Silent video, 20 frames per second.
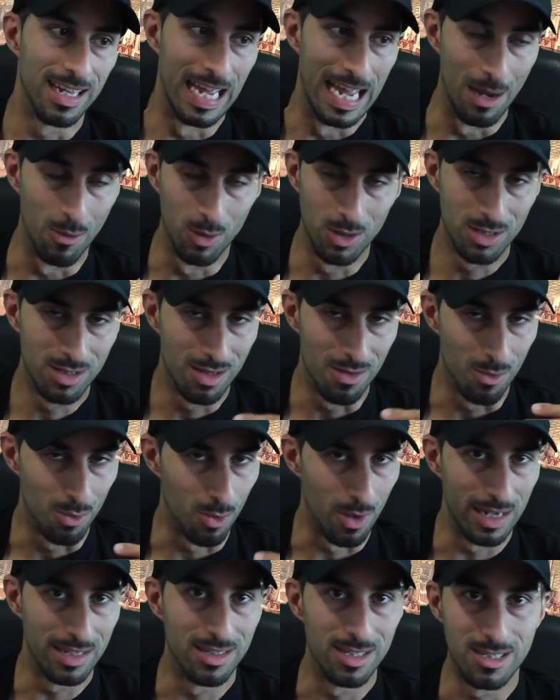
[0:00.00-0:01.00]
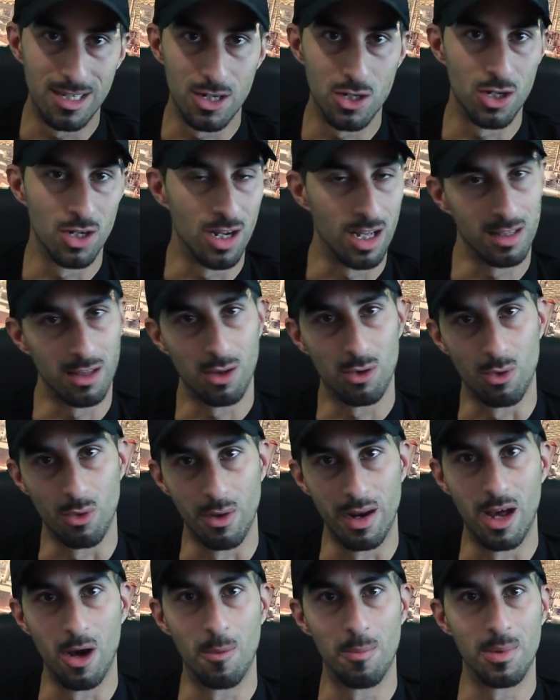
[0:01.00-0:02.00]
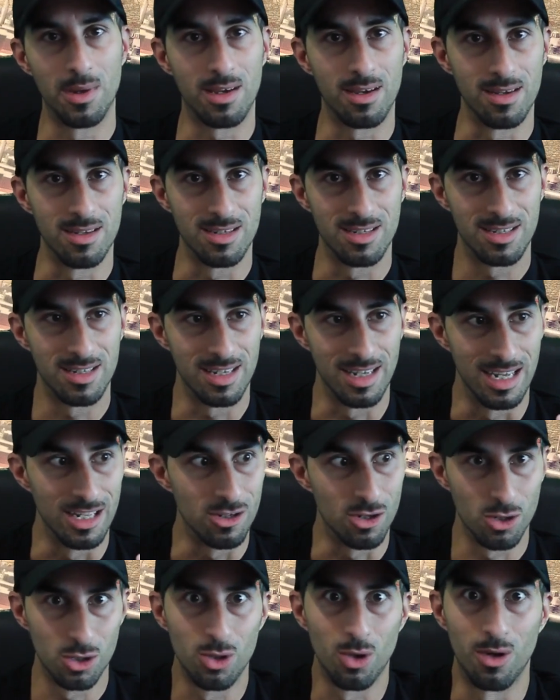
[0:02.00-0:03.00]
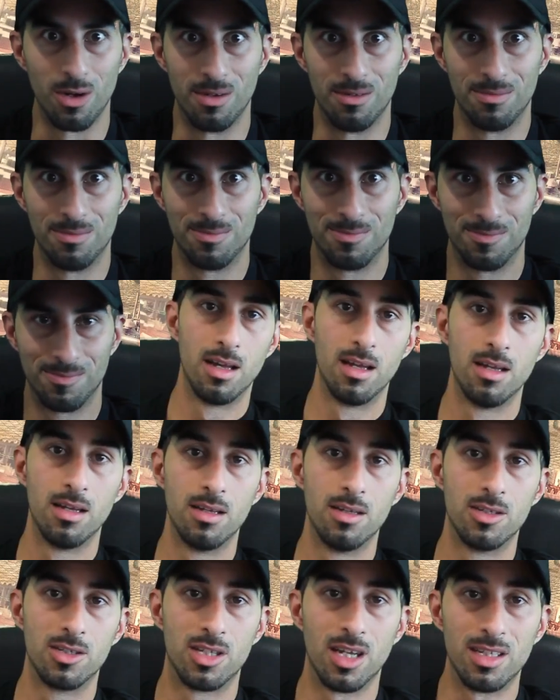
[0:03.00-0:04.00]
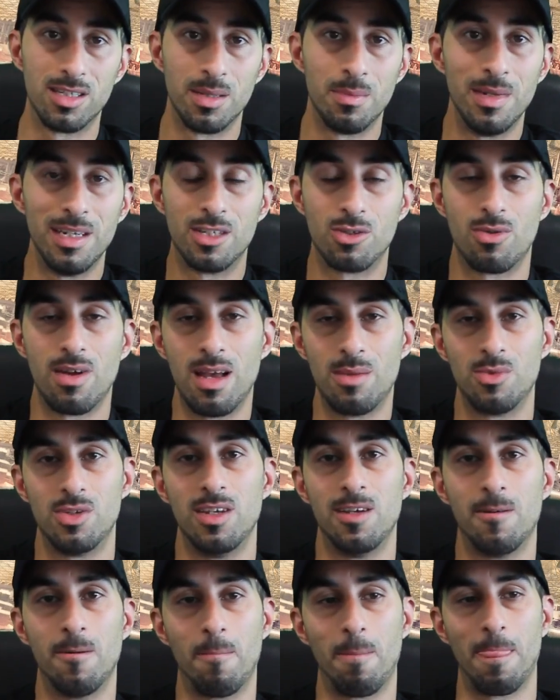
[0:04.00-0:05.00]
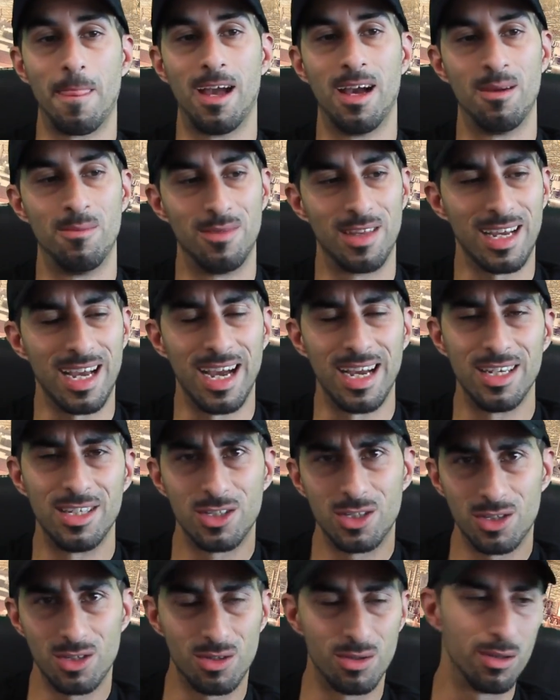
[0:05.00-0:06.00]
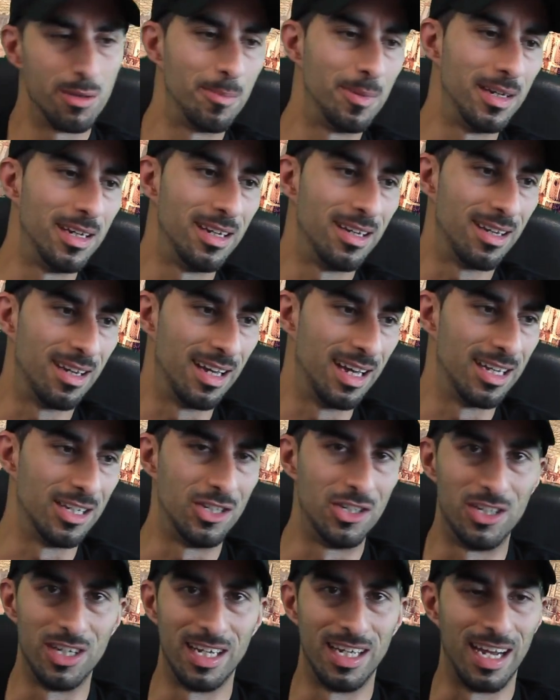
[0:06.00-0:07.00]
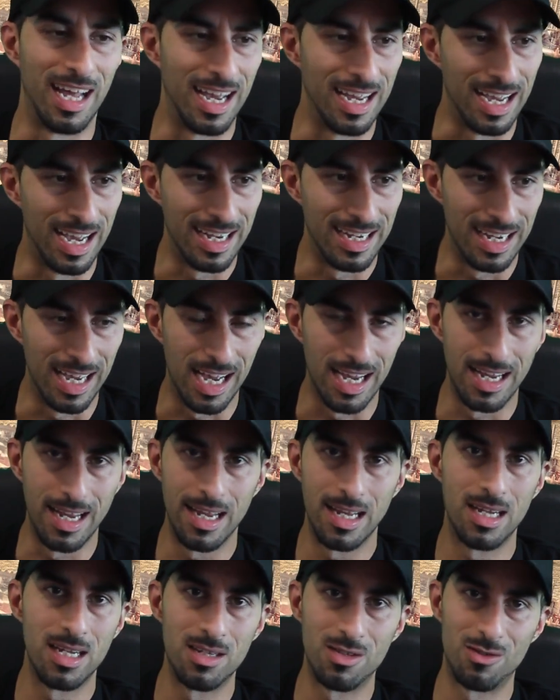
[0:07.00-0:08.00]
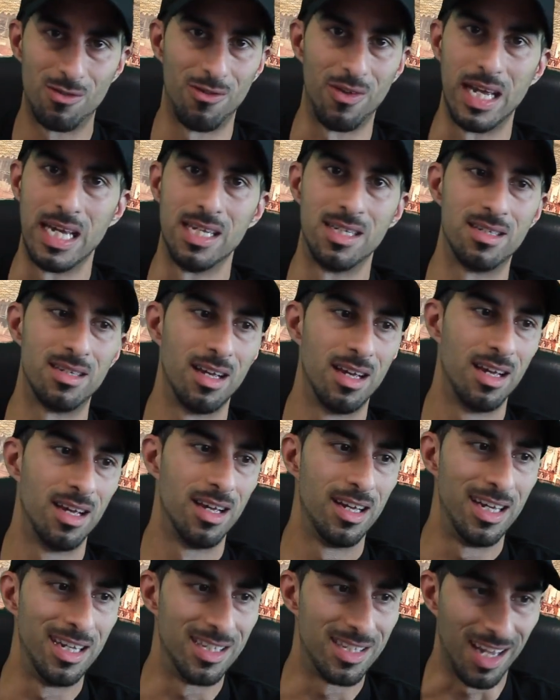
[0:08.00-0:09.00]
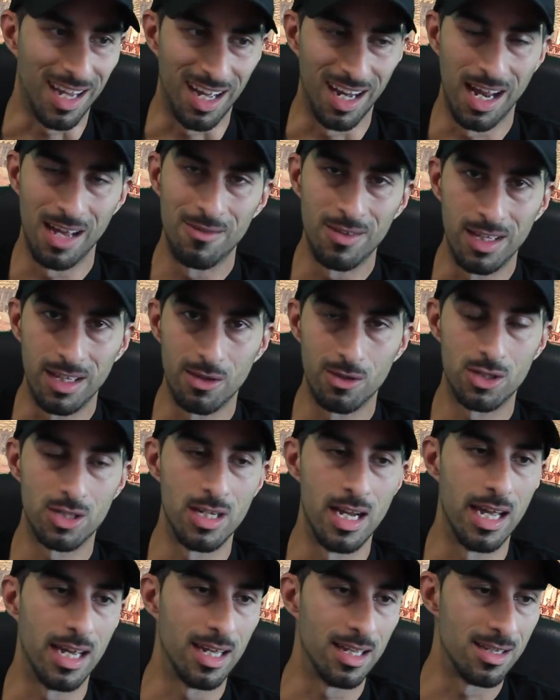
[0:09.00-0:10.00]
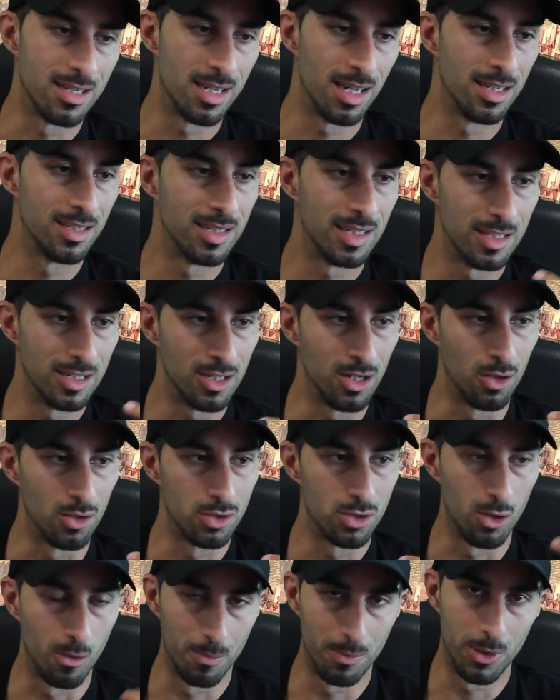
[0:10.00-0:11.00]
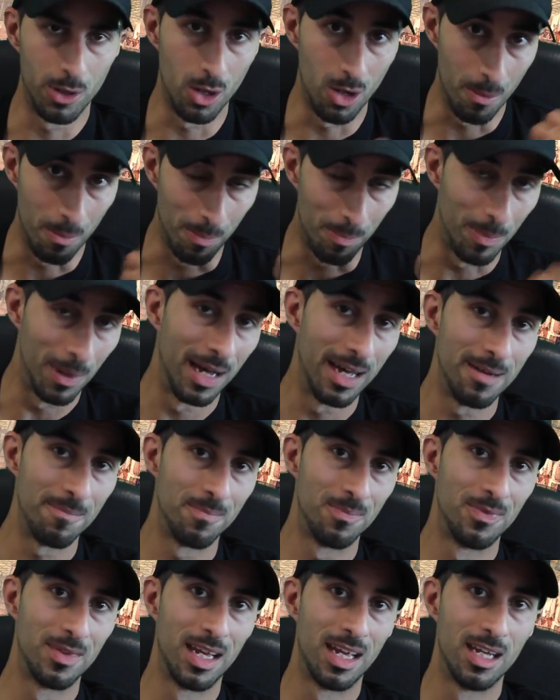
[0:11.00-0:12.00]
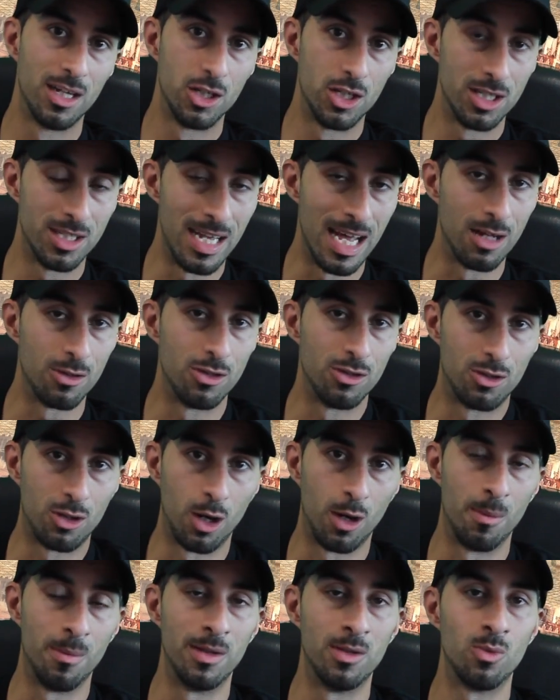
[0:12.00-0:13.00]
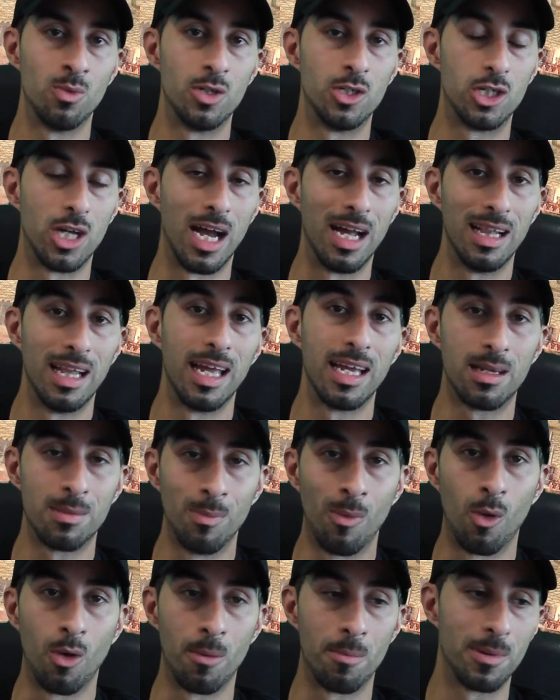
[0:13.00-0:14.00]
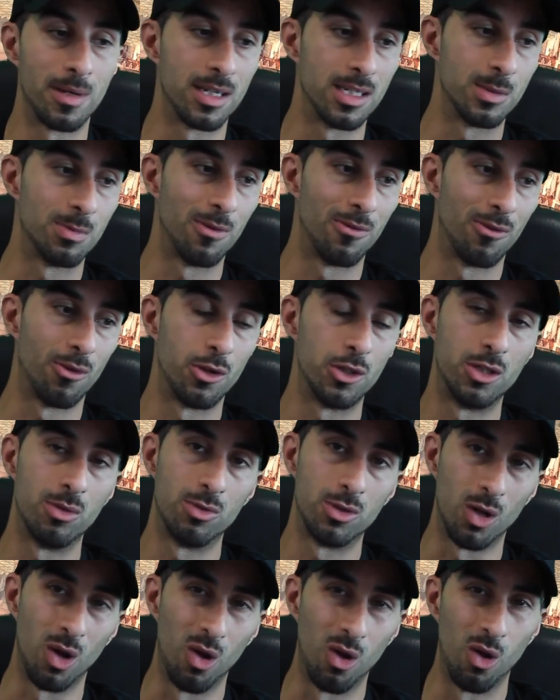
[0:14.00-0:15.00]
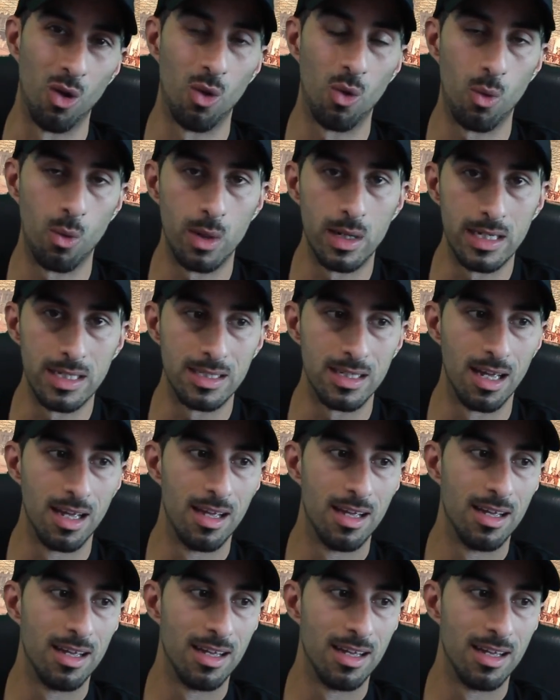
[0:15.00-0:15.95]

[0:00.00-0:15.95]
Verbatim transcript: it was the right decision not to throw it out, because it's her sword. Sansa meets Ramsay. Um, the guy is creepy as shit. I, I, I hate his face. He's a conniving little snake, and Sansa's, you know, so pure, but she's now determined, which I like more, because before she was always